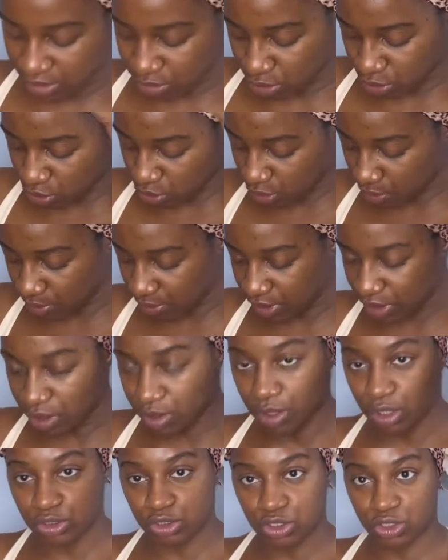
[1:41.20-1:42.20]
so you can put a,
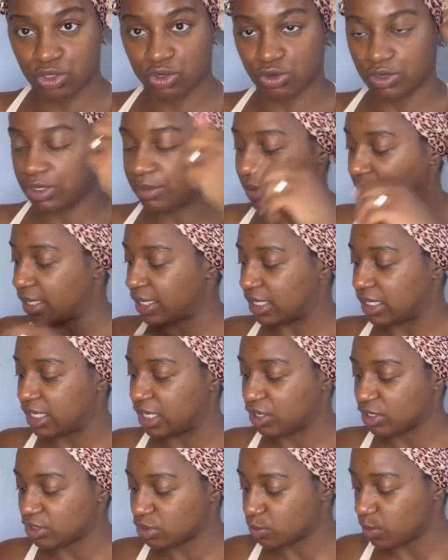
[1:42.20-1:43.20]
a security band in
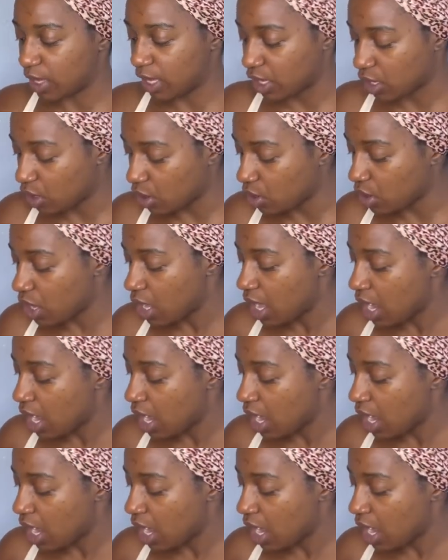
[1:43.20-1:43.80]
there as well.